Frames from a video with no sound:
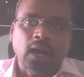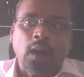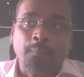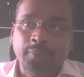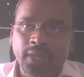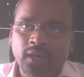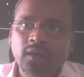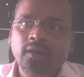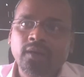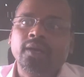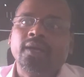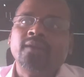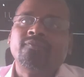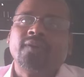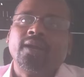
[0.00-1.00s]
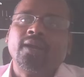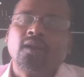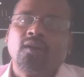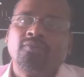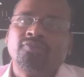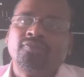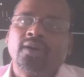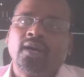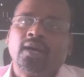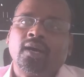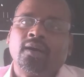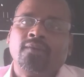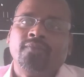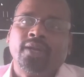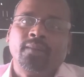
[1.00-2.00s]
appeared in front of
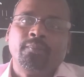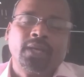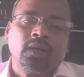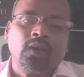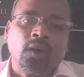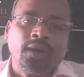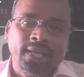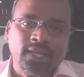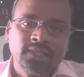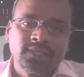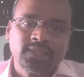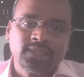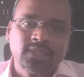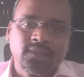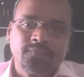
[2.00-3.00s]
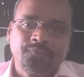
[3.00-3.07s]
a very big audience,